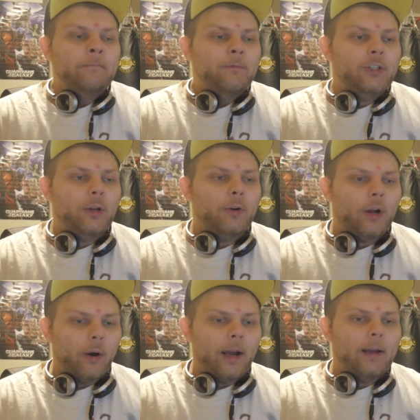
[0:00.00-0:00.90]
So
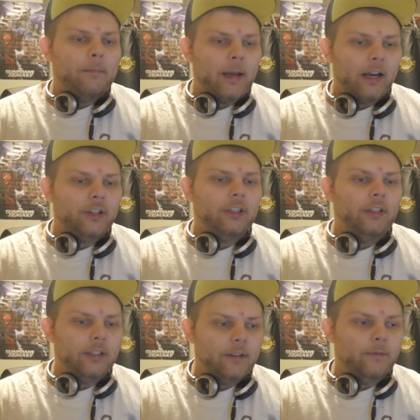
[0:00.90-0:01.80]
no, I am
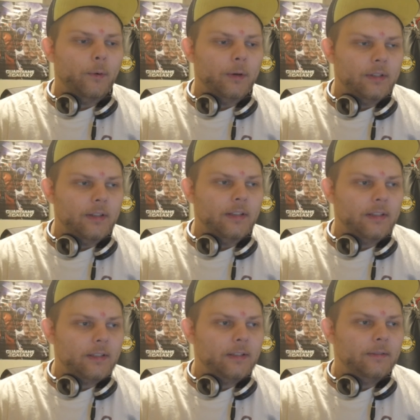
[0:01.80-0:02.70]
actually looking forward to
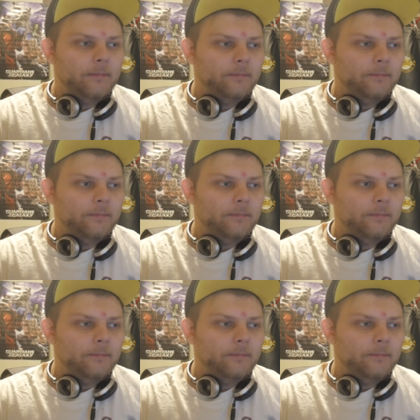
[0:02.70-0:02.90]
this.